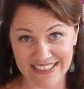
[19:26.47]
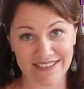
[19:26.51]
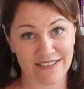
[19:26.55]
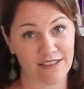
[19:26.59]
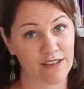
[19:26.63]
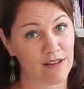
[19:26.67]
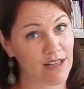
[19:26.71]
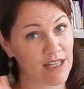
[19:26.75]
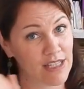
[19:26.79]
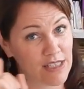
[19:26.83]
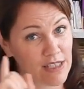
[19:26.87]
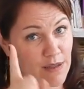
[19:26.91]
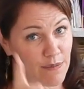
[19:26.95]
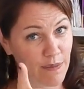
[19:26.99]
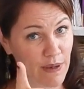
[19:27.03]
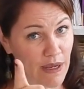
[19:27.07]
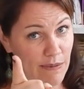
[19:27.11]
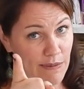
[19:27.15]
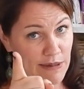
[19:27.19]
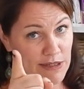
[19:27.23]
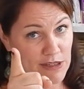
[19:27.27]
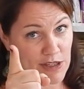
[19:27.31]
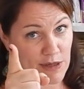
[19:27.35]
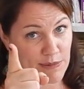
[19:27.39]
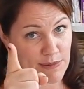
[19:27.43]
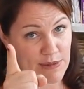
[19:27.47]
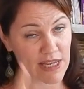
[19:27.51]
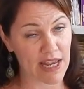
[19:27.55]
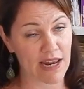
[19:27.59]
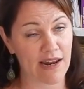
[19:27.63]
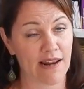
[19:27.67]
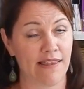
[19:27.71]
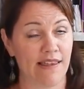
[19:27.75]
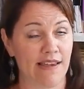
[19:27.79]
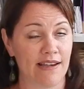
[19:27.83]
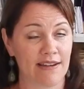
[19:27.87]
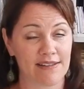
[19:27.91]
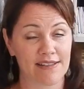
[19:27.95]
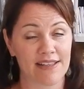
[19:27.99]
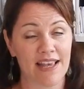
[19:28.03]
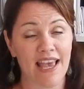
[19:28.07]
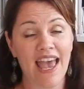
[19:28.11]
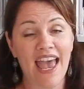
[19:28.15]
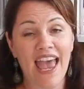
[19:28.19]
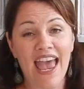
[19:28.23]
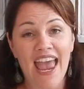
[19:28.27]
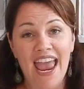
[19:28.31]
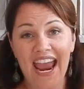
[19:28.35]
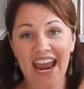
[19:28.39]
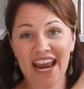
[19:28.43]
So that's the penmanship side of things.
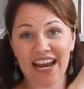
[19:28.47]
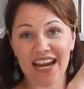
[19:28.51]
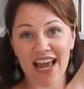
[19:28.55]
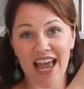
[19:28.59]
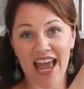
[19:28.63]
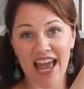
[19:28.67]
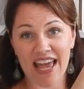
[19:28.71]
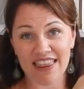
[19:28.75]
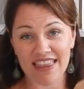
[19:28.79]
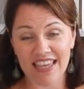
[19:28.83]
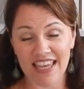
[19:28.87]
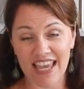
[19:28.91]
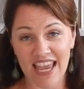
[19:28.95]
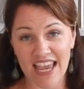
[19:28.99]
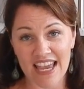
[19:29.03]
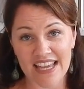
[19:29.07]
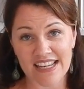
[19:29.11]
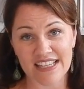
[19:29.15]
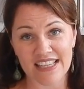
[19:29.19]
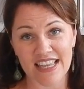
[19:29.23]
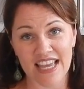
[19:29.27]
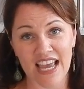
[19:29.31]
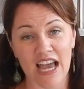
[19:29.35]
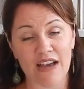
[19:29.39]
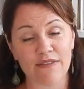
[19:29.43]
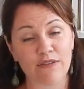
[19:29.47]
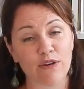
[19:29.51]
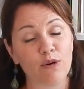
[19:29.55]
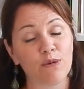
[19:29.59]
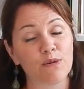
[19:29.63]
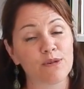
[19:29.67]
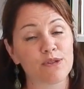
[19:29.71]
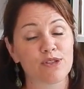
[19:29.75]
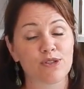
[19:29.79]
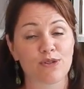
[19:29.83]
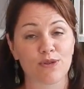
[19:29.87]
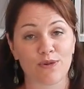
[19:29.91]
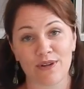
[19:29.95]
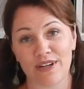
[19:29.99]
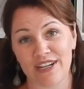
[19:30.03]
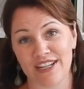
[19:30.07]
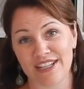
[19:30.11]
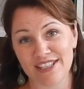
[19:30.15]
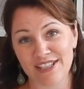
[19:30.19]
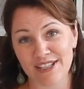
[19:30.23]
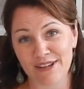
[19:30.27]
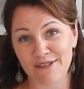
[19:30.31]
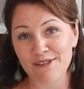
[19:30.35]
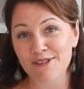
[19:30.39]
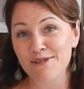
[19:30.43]
And at the end, they have a whole story.
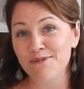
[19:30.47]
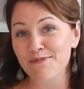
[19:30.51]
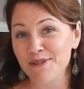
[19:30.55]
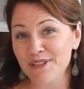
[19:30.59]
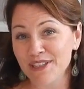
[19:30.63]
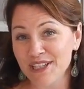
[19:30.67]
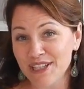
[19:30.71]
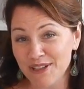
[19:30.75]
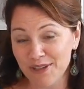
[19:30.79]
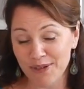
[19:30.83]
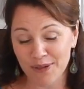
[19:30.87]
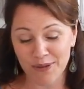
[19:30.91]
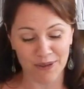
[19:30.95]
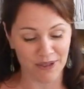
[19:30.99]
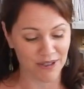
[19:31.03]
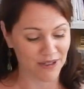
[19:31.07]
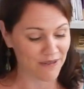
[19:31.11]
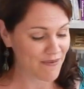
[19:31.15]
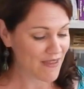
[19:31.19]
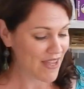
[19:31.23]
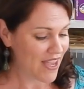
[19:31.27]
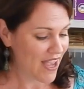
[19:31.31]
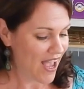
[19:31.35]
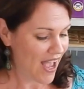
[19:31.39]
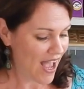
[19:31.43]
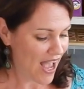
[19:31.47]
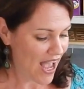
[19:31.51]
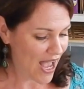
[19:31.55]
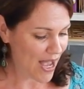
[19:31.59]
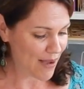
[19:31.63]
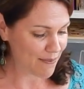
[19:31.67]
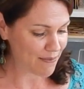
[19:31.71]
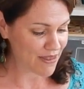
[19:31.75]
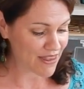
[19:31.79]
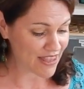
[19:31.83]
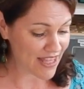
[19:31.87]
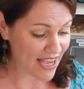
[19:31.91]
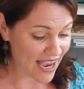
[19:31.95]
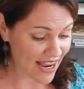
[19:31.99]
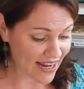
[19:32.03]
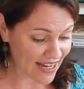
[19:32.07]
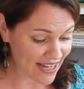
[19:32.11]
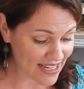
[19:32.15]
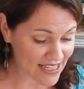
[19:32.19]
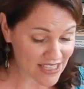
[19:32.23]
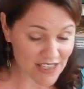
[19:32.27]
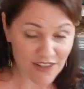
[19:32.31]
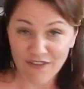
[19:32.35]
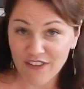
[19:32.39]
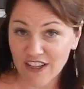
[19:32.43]
So it's really cool. But that
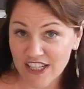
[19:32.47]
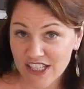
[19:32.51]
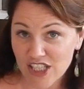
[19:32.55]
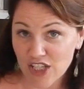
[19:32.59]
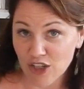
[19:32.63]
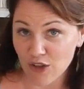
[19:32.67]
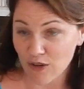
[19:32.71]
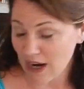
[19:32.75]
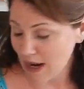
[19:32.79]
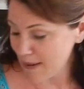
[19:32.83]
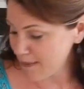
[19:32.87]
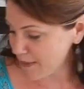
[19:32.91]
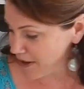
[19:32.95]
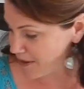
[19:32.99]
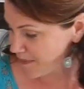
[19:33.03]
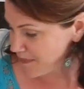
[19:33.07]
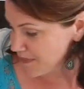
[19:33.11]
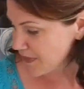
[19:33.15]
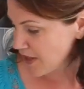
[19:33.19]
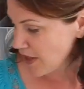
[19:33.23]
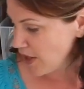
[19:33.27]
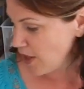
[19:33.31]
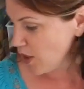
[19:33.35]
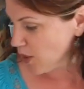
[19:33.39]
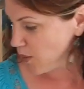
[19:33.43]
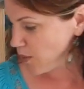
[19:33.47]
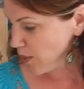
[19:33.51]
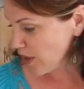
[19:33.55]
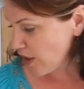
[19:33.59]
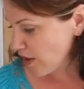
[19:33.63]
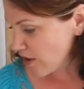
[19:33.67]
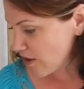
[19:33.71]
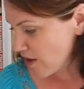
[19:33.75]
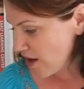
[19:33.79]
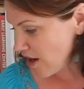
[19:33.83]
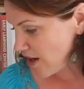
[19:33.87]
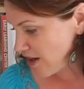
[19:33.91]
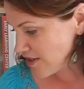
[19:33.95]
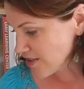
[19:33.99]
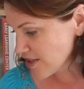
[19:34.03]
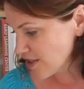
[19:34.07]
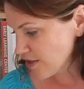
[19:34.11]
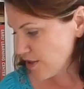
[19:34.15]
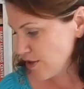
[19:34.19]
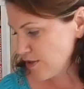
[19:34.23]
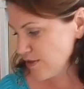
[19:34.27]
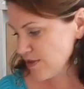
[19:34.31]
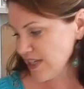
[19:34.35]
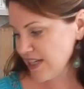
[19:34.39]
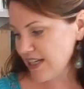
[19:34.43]
is Fix-It Grammar. We are also
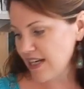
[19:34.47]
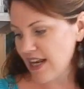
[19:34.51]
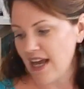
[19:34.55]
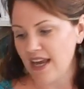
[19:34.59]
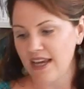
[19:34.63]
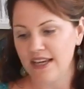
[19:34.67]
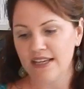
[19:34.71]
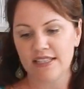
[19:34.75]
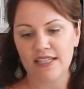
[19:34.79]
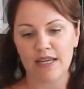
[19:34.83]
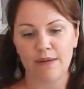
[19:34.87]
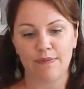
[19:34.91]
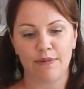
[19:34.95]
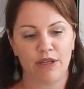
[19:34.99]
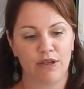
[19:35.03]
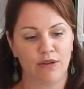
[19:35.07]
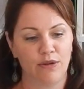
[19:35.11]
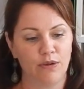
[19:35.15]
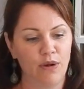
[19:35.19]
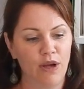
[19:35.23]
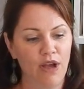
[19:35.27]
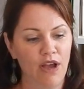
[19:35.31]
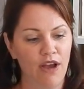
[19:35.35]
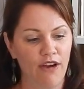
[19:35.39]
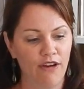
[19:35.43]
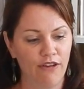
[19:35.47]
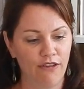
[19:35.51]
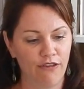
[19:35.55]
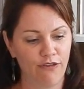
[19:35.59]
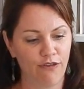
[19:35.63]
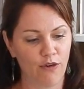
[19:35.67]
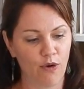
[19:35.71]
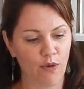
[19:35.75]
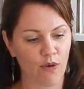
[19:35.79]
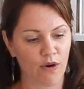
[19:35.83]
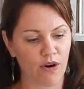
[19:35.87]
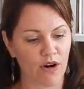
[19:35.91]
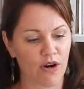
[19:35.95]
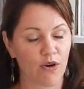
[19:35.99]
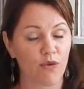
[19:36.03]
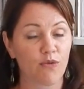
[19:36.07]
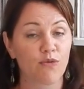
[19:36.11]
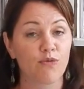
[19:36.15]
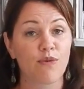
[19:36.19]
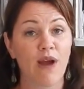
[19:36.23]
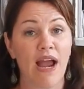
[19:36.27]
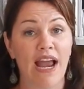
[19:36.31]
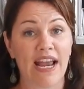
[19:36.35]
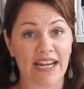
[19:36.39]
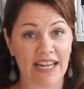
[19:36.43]
using IEW for
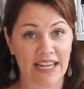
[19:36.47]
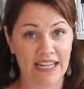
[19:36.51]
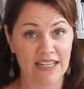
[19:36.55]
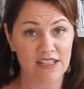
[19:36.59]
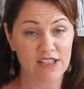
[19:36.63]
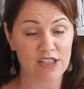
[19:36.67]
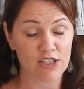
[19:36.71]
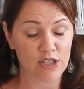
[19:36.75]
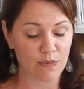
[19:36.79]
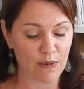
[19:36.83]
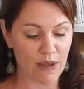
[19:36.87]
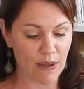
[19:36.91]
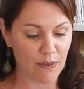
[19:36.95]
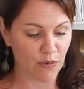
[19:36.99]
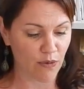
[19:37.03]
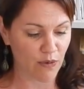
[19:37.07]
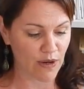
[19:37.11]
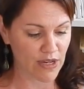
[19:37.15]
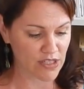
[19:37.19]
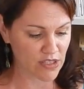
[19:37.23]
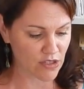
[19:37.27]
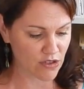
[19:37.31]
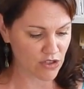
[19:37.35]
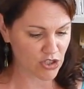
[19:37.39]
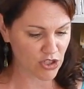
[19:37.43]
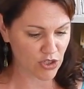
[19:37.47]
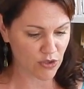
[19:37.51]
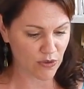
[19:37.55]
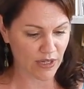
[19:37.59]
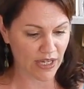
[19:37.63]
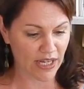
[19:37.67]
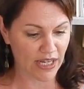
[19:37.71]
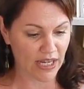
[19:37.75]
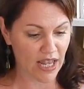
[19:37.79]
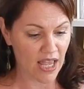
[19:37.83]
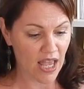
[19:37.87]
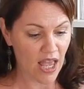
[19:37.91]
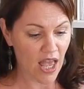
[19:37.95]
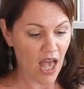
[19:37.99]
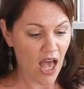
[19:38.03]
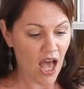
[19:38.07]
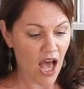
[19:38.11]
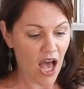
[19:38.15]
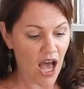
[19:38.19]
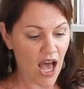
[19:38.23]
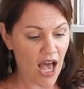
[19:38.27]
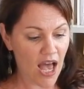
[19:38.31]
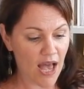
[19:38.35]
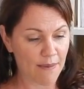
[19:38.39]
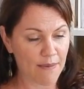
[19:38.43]
writing. So my boys are doing,
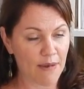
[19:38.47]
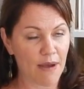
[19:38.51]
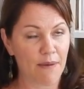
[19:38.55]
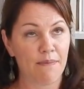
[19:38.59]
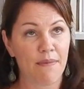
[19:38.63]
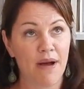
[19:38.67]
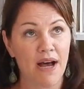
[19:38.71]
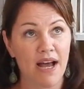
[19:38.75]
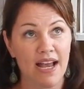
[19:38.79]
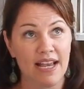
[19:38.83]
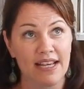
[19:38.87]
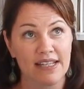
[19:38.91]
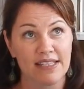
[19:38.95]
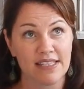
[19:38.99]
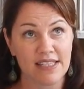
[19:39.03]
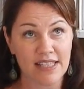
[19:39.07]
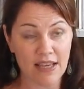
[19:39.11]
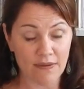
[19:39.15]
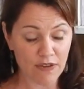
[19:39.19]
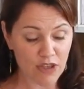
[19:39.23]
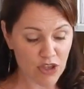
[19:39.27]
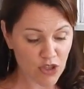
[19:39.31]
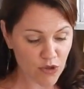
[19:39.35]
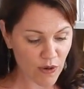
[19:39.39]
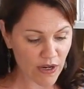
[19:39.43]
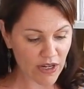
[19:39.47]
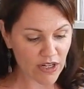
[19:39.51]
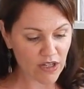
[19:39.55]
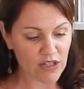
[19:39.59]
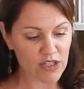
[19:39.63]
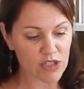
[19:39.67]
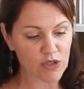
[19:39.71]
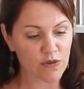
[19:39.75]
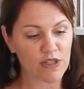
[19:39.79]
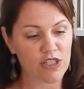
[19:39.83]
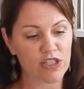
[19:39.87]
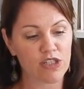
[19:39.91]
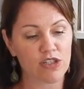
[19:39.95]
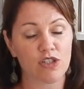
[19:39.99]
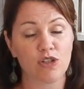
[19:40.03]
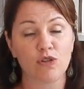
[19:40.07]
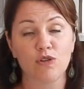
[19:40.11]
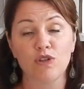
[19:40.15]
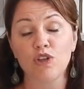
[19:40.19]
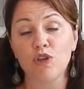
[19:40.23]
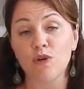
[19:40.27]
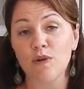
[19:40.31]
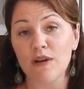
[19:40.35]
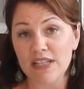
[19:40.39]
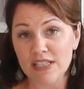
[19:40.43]
my 7th grader is going to do
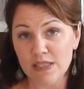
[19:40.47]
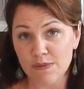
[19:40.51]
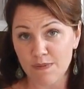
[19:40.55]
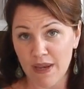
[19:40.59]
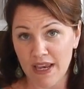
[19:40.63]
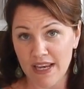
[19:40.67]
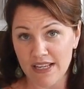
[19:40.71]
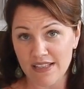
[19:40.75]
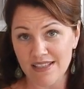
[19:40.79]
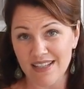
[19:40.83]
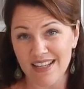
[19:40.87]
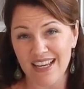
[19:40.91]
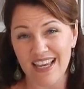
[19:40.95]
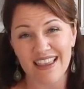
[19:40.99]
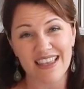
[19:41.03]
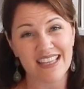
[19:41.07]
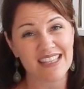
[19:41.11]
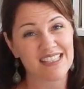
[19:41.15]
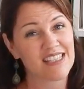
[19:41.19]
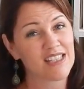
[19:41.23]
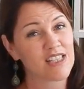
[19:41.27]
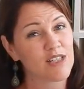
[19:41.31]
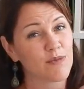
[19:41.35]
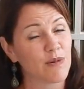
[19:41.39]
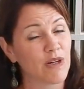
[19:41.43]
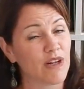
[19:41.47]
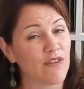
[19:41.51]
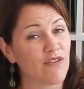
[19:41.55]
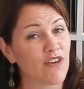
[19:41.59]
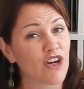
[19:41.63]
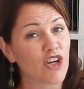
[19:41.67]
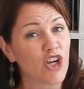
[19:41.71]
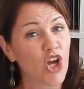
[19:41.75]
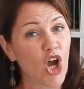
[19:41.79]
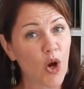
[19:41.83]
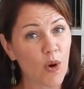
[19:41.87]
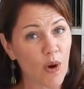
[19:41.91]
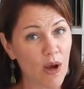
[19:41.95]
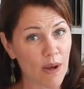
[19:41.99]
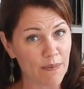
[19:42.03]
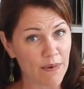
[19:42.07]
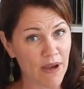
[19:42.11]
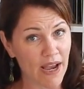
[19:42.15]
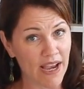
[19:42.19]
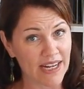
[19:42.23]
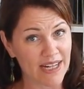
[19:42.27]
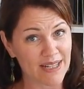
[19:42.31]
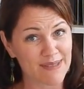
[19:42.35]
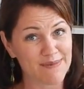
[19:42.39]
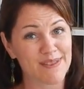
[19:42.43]
US based. Again, this is one of our co-op
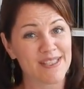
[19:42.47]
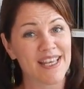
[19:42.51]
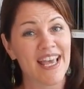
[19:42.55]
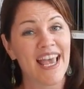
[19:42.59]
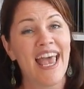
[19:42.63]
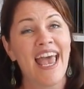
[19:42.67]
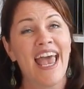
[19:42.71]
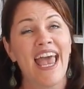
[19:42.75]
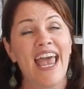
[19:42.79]
items.